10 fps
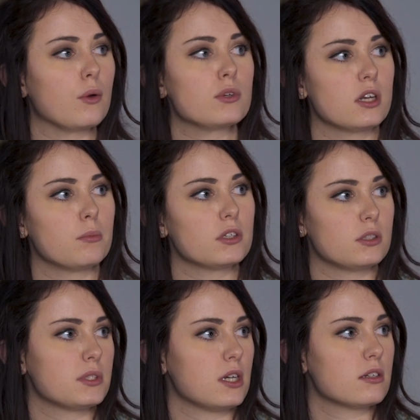I was numbers
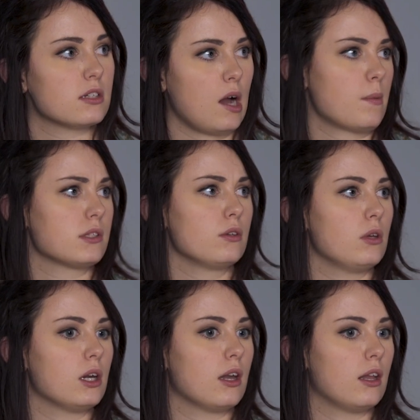obsessed,
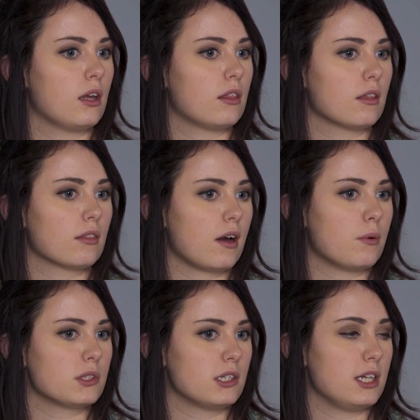absolutely, and I think that
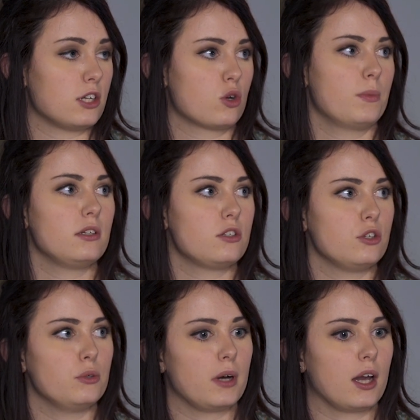was a detriment
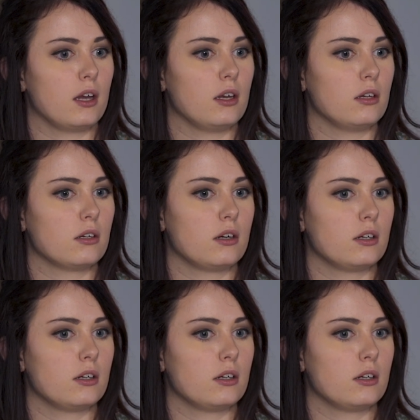to my